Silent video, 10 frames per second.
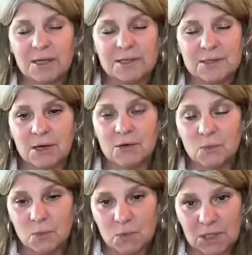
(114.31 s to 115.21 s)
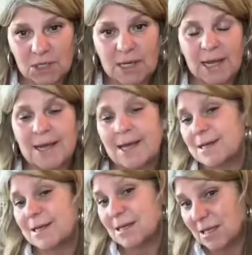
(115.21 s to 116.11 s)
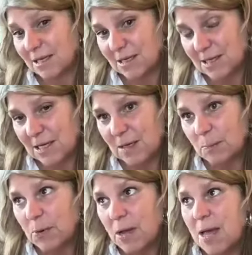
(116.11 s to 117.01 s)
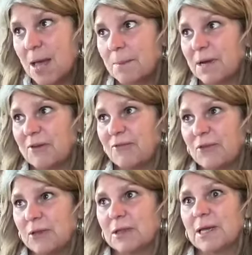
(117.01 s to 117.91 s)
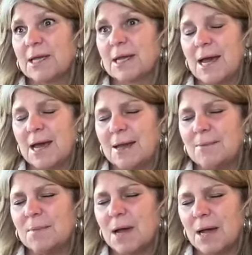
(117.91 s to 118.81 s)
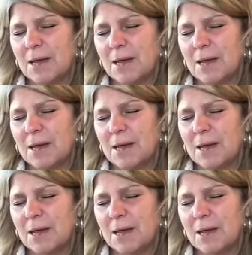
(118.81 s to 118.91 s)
It's hard work. I had to dig deep, but I feel like I'm